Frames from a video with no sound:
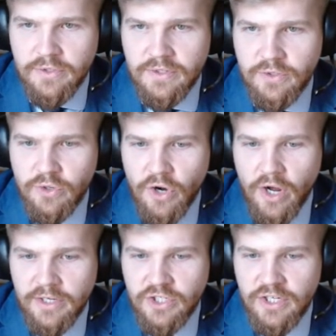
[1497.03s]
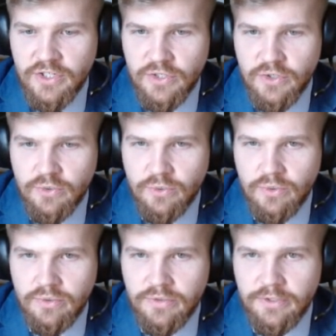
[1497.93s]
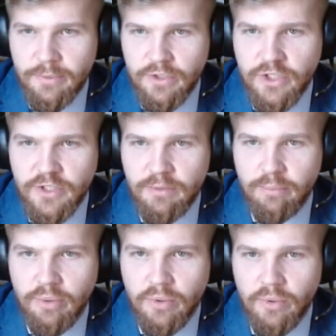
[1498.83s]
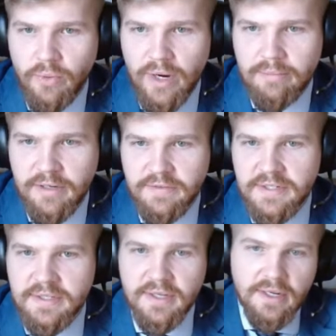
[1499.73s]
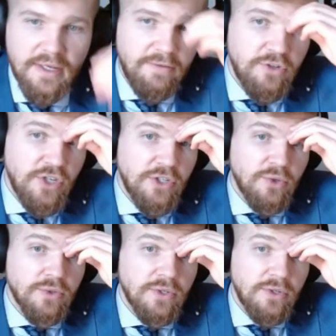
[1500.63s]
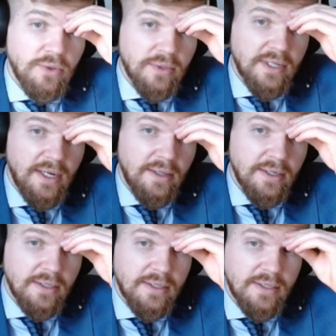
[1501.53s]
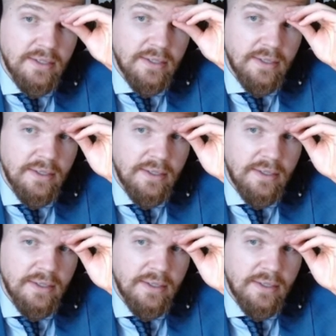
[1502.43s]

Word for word: so you're not changing schools, but you're changing program of study. If you change schools and don't tell us,